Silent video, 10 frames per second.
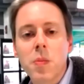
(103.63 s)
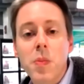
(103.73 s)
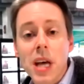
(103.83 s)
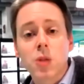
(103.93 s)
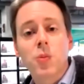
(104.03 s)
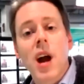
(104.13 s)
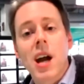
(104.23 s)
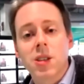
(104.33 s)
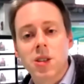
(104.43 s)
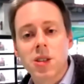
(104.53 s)
best
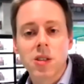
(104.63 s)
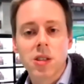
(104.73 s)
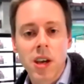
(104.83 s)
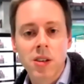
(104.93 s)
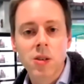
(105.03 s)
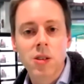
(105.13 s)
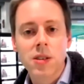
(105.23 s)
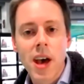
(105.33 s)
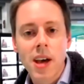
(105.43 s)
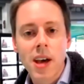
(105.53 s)
practices and standards
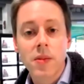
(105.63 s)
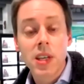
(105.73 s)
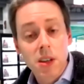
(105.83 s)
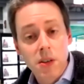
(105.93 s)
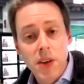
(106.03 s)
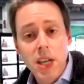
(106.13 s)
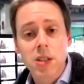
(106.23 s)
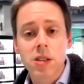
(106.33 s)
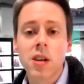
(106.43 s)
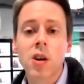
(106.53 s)
that the
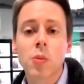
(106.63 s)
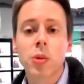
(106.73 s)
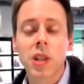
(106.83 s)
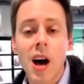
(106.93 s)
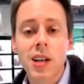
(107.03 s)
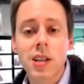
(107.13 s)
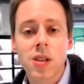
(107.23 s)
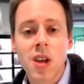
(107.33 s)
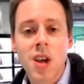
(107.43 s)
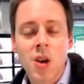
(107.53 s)
Innovation Center applies